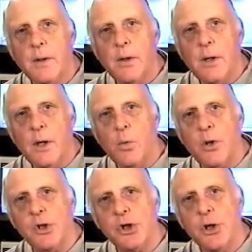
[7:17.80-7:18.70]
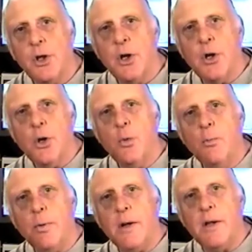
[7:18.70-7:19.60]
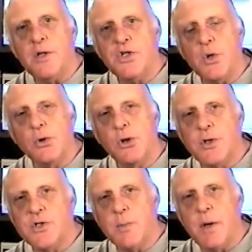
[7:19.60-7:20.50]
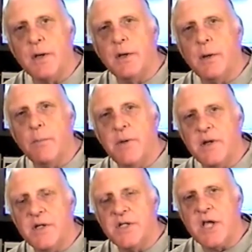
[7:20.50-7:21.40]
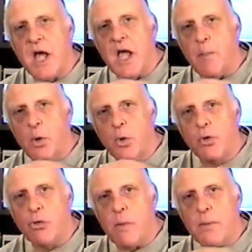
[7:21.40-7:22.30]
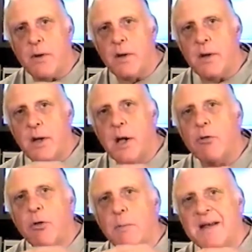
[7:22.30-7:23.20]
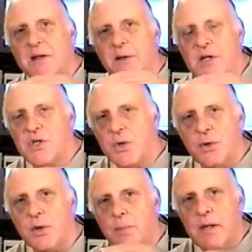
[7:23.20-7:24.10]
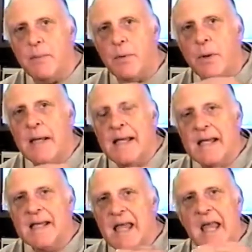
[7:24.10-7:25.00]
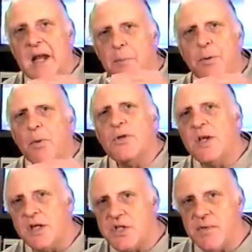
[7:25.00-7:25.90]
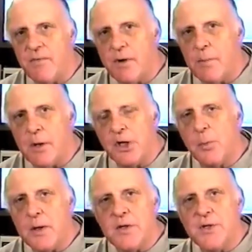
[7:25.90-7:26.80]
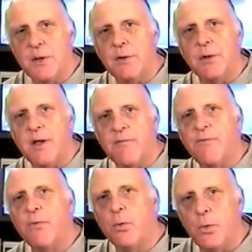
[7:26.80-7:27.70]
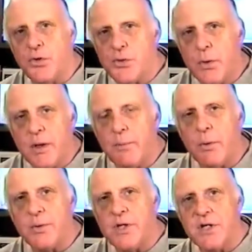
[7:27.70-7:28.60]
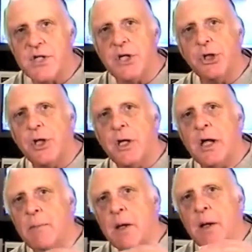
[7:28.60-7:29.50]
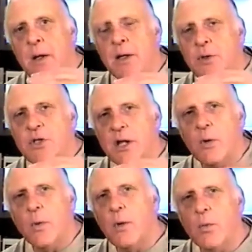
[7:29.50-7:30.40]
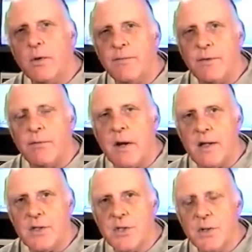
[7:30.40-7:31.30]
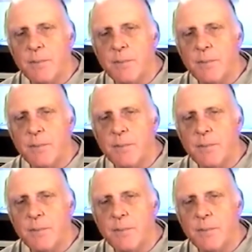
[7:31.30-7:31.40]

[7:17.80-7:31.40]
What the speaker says: in which you bring in socialism a little bit at a time. You creep it in incrementally so that the people can't protest very much because they look like fools when they protest each time you take away one of their rights.